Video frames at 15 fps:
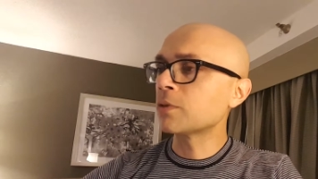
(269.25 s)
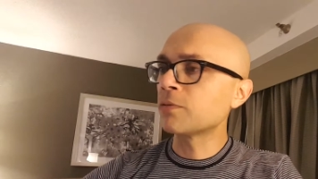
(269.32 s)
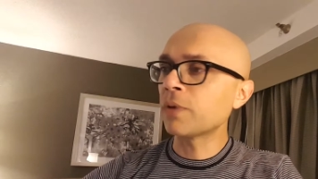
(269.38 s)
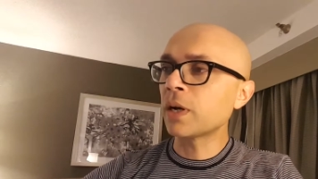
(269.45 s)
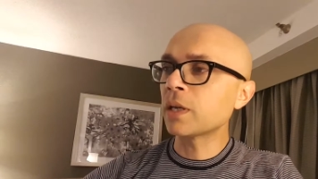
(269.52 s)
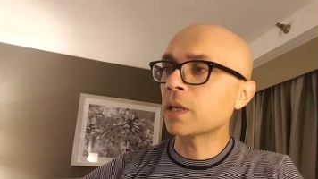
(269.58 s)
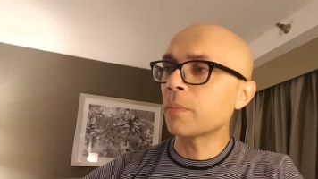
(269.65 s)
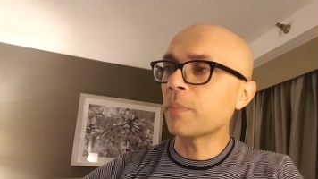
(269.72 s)

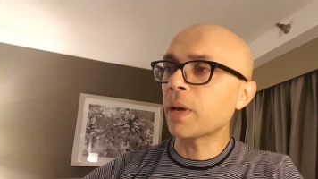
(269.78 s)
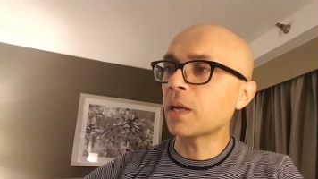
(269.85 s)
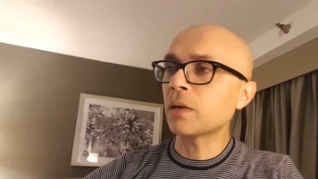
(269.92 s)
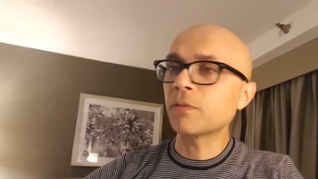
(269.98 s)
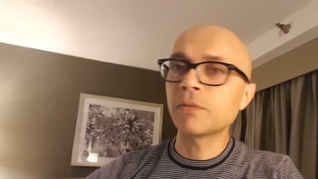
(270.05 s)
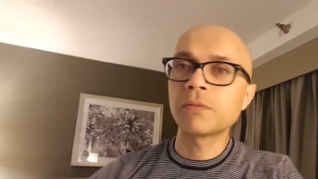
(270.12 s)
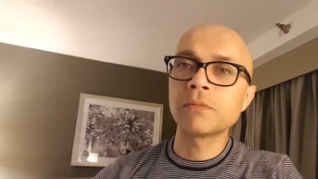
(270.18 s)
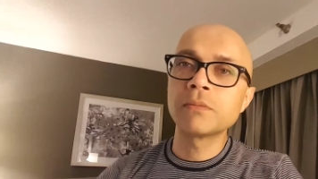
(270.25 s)
very
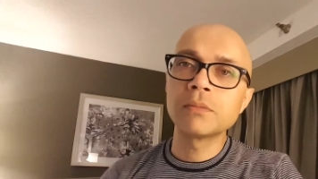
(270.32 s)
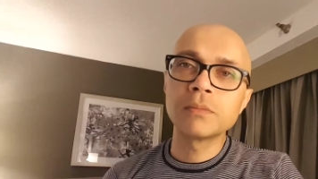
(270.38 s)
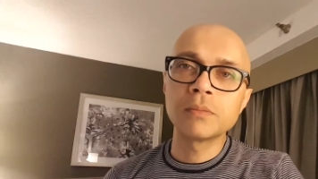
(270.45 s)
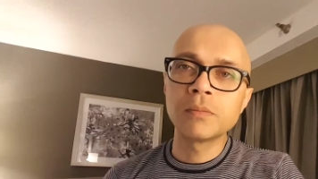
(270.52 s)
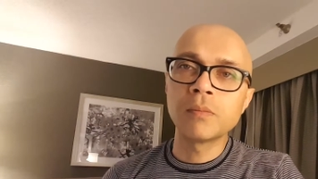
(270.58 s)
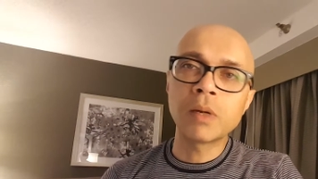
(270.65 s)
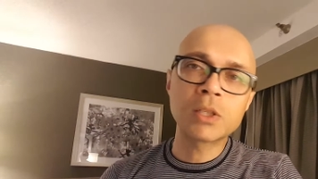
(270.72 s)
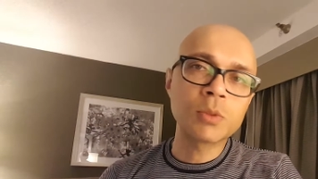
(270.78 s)
competitive,
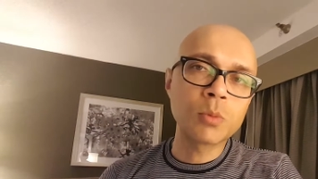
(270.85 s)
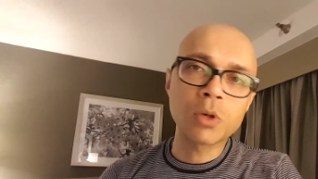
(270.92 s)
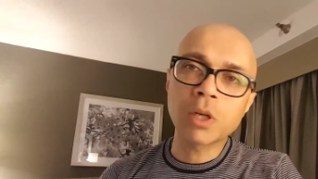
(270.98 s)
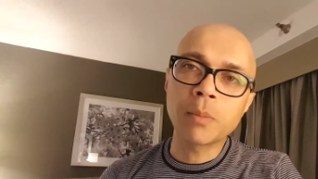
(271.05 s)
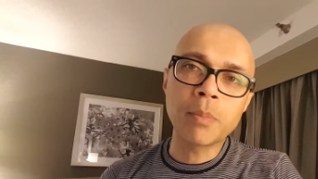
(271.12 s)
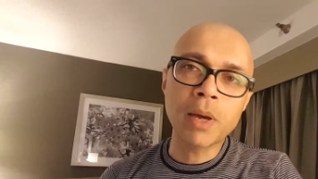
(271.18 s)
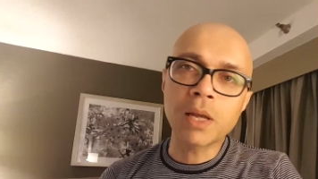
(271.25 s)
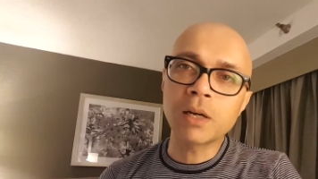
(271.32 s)
much more
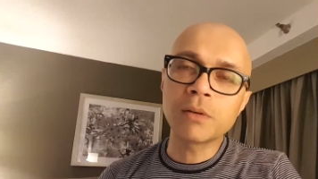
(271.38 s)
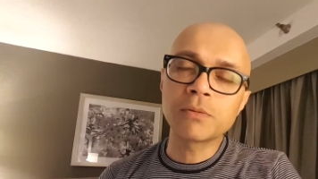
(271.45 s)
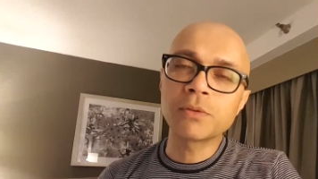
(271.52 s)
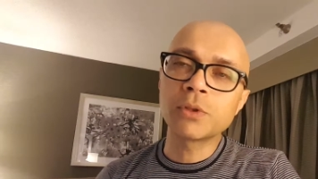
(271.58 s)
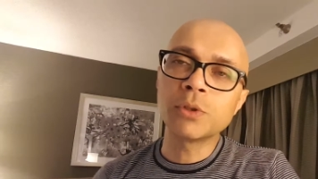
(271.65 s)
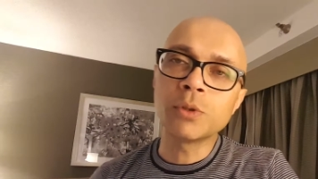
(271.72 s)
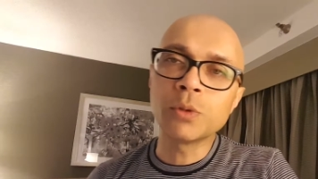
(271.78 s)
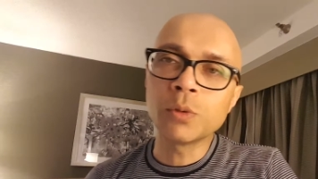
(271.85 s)
competitive
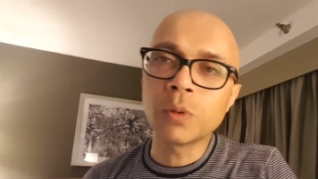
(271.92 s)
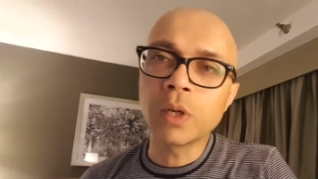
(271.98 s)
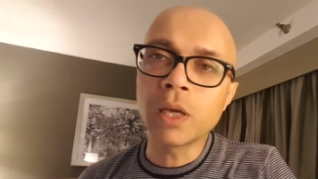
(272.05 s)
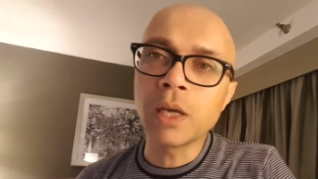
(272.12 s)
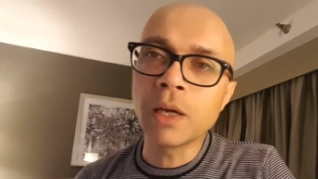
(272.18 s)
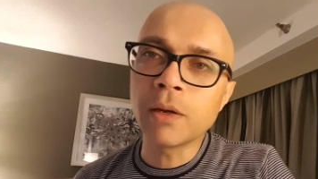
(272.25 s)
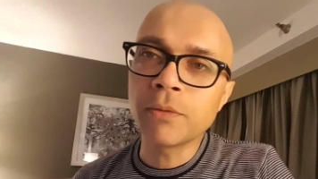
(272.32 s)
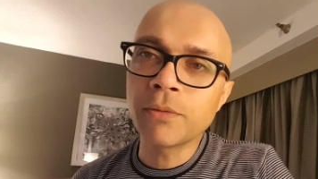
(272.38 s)
to
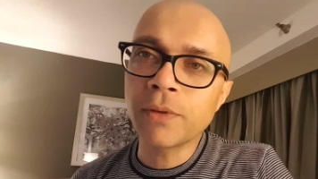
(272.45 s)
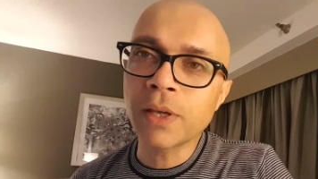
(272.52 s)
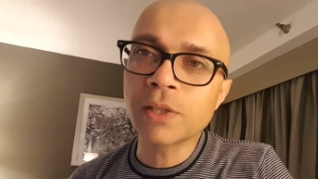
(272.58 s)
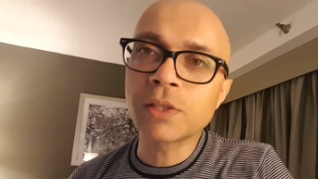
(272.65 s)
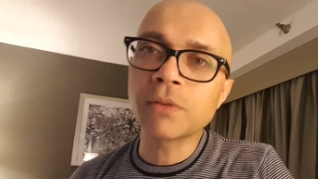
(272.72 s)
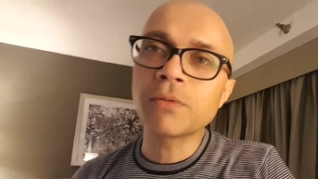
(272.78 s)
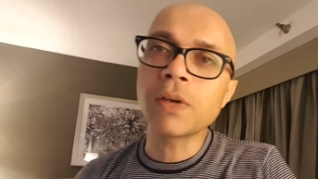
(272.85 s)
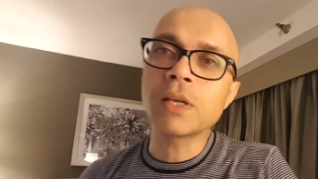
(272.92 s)

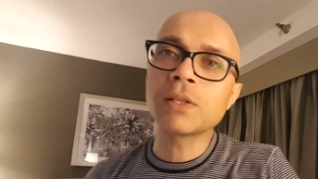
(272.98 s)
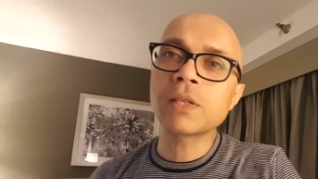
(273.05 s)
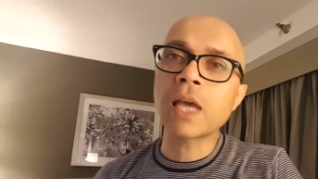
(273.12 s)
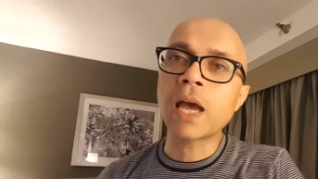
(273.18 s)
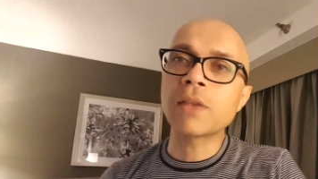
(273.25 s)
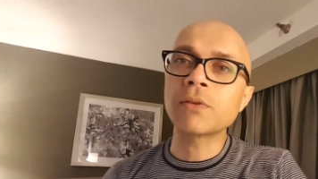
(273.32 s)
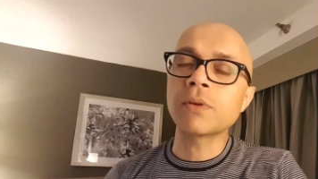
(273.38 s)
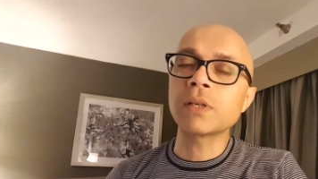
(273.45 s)
face-to-face
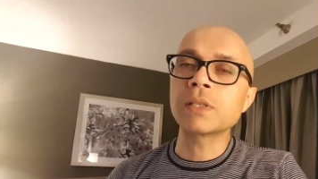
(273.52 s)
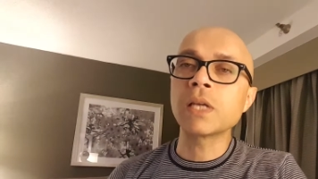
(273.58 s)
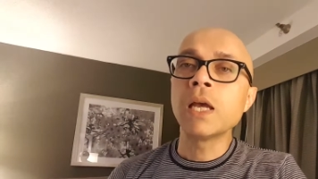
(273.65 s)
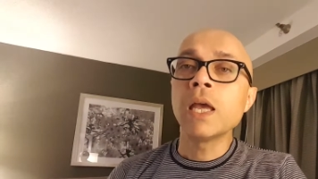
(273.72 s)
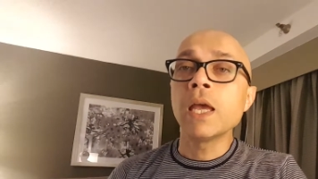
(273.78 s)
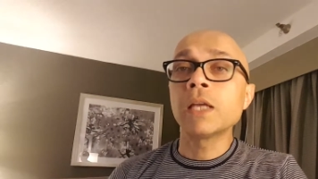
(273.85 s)
gatherings.